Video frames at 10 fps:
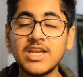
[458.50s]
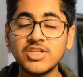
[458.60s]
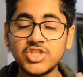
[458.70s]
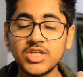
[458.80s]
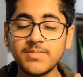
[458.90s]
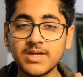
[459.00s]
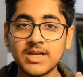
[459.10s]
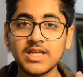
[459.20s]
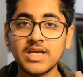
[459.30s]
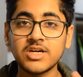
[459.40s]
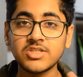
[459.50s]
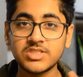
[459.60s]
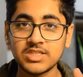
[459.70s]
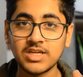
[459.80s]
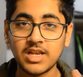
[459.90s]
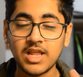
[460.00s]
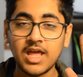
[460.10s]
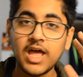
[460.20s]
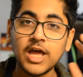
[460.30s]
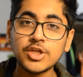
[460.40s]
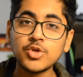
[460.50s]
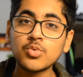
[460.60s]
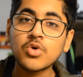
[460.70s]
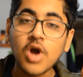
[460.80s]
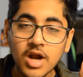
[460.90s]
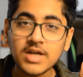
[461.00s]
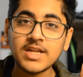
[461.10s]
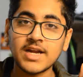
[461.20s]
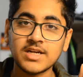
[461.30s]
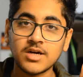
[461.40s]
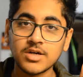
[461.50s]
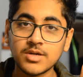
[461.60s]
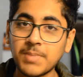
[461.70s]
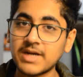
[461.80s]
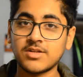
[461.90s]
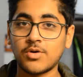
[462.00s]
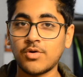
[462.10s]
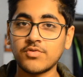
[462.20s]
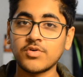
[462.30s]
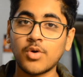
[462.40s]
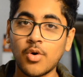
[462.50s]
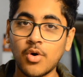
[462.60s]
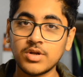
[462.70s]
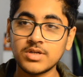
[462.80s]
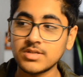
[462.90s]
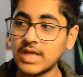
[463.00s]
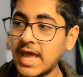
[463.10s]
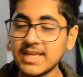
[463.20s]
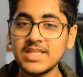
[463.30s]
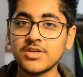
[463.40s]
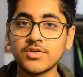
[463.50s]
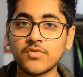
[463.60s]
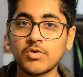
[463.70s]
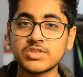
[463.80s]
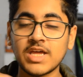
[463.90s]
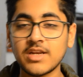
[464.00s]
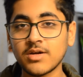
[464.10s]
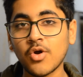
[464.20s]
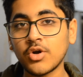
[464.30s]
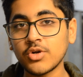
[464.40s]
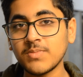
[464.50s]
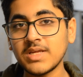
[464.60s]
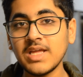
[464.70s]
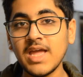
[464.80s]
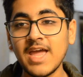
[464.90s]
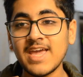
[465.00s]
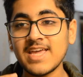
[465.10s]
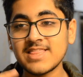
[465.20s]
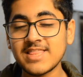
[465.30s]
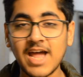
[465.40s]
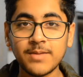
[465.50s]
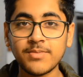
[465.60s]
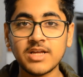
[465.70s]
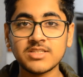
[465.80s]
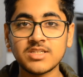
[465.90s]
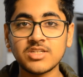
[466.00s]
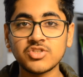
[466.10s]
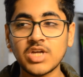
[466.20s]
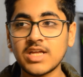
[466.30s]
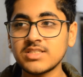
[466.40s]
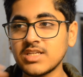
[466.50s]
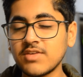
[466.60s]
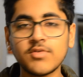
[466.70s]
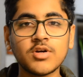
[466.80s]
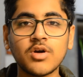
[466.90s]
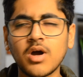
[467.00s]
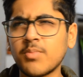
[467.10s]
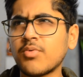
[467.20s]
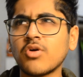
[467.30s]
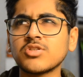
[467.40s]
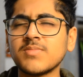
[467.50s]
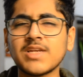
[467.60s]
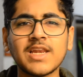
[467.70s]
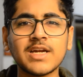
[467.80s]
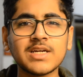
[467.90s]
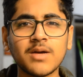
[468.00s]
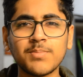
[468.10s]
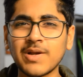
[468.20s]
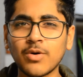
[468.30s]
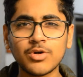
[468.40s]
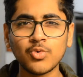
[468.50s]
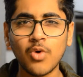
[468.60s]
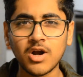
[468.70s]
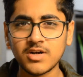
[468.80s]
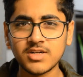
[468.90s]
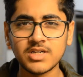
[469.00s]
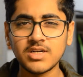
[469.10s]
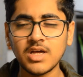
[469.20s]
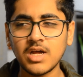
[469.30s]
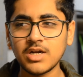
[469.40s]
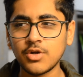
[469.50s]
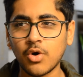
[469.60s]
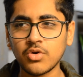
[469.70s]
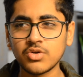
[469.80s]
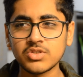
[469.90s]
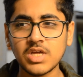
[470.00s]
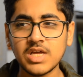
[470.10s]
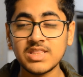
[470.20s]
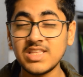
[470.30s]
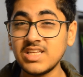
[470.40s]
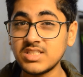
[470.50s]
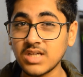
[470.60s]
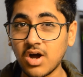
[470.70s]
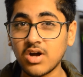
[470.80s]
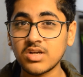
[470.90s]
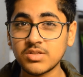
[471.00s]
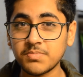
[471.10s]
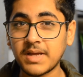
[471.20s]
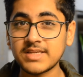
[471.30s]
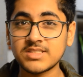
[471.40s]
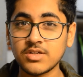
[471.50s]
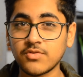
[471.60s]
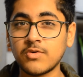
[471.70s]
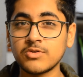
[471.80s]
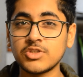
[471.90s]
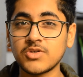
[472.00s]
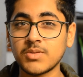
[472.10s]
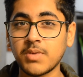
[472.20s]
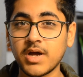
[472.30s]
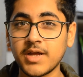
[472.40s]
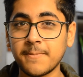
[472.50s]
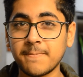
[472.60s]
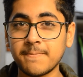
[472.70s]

Legitimately a steal. You can't get a better offer on any earphones, and according to me, in that price range and even approximately below $200, these are the best earphones you can buy.